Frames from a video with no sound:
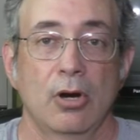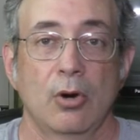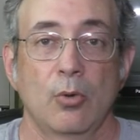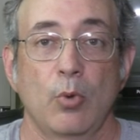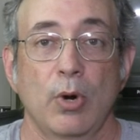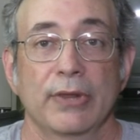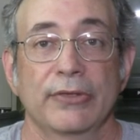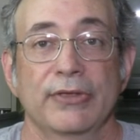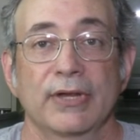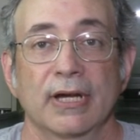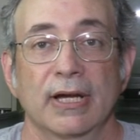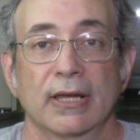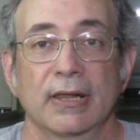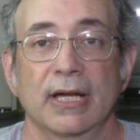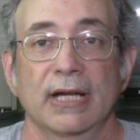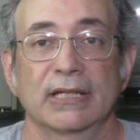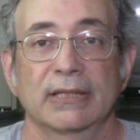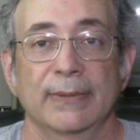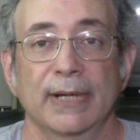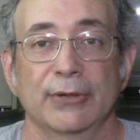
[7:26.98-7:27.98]
One thing I
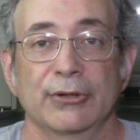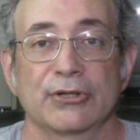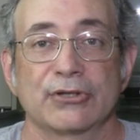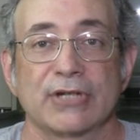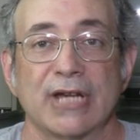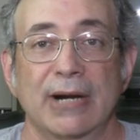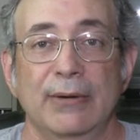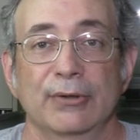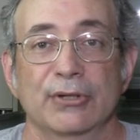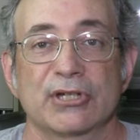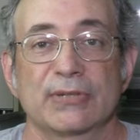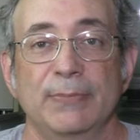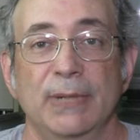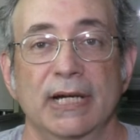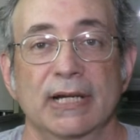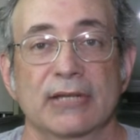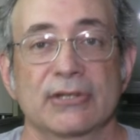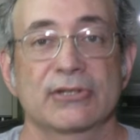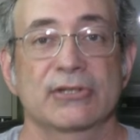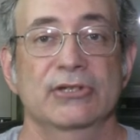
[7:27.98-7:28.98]
liked about this camera,
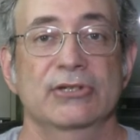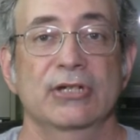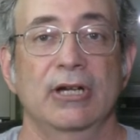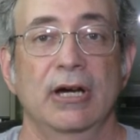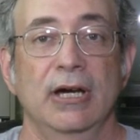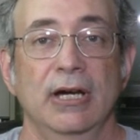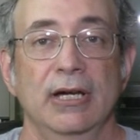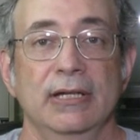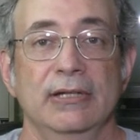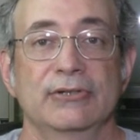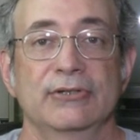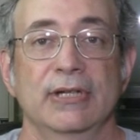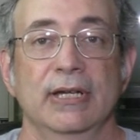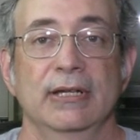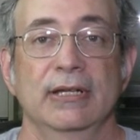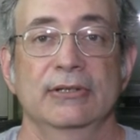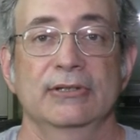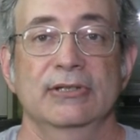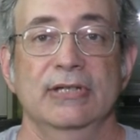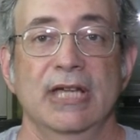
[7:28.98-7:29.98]
despite its size
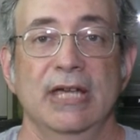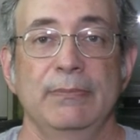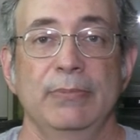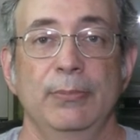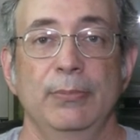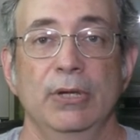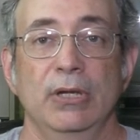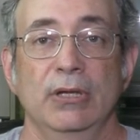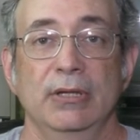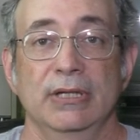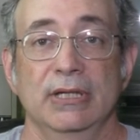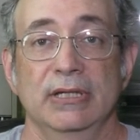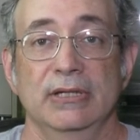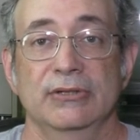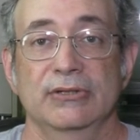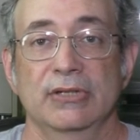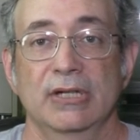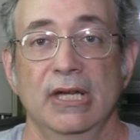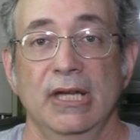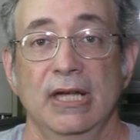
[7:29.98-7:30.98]
and its
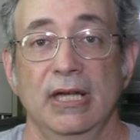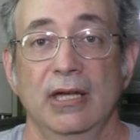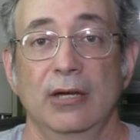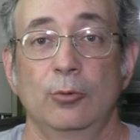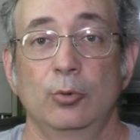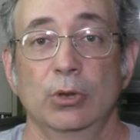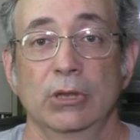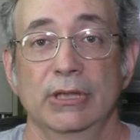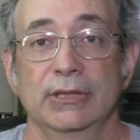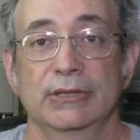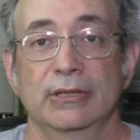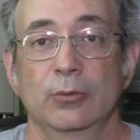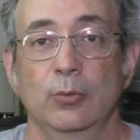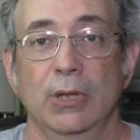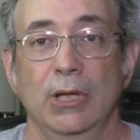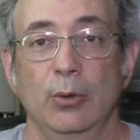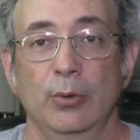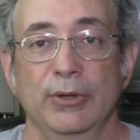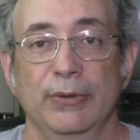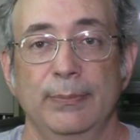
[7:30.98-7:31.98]
capabilities, it really did
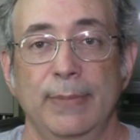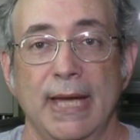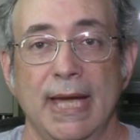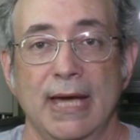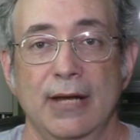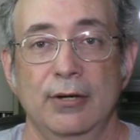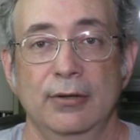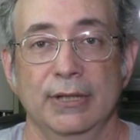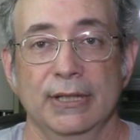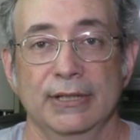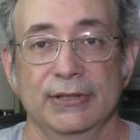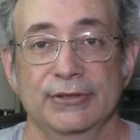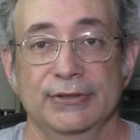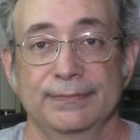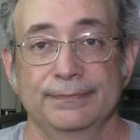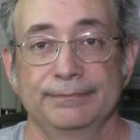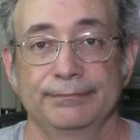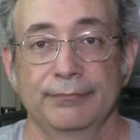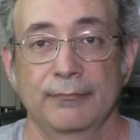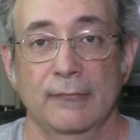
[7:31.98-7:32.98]
well with batteries.
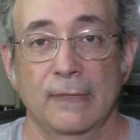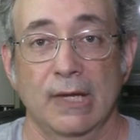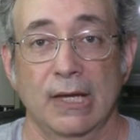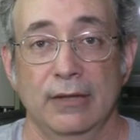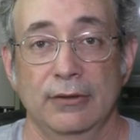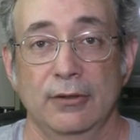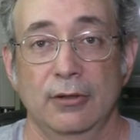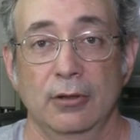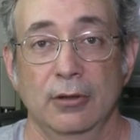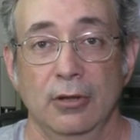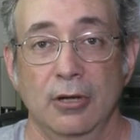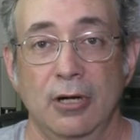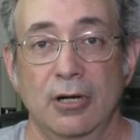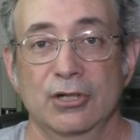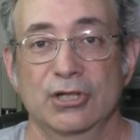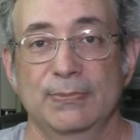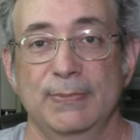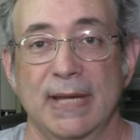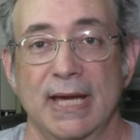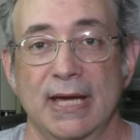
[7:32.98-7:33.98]
They're
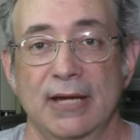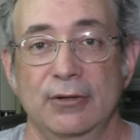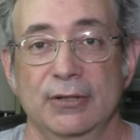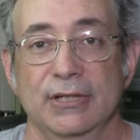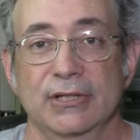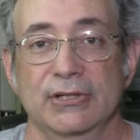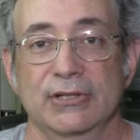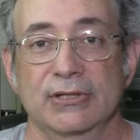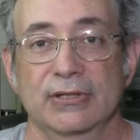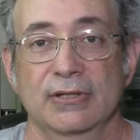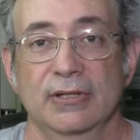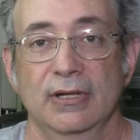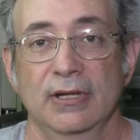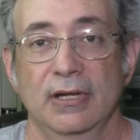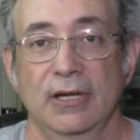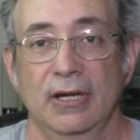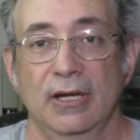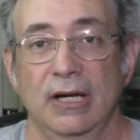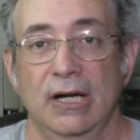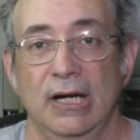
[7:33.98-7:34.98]
large batteries,
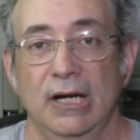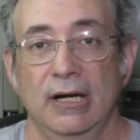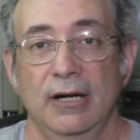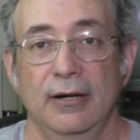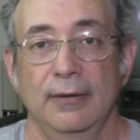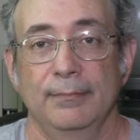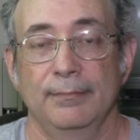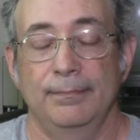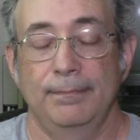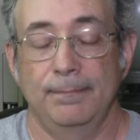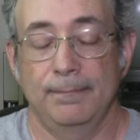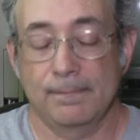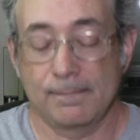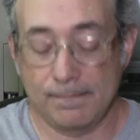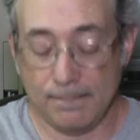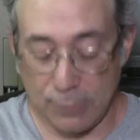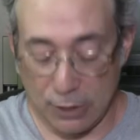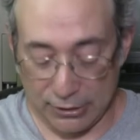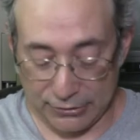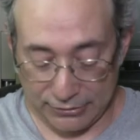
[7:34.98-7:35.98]

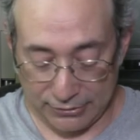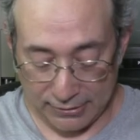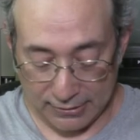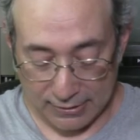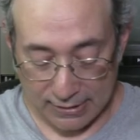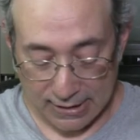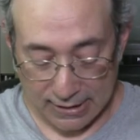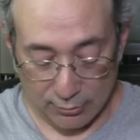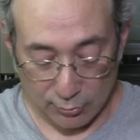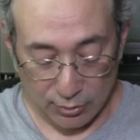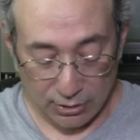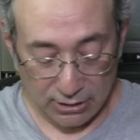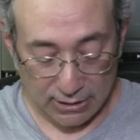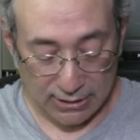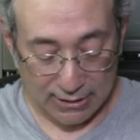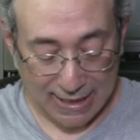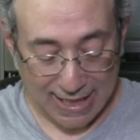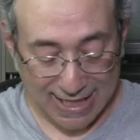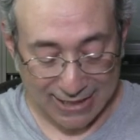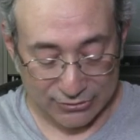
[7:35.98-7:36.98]
but they really
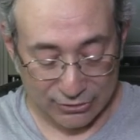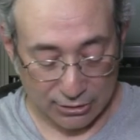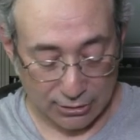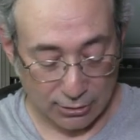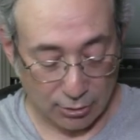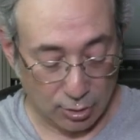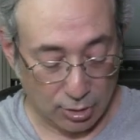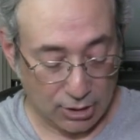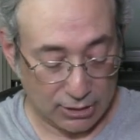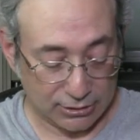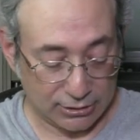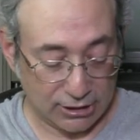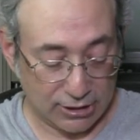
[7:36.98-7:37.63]
lasted a long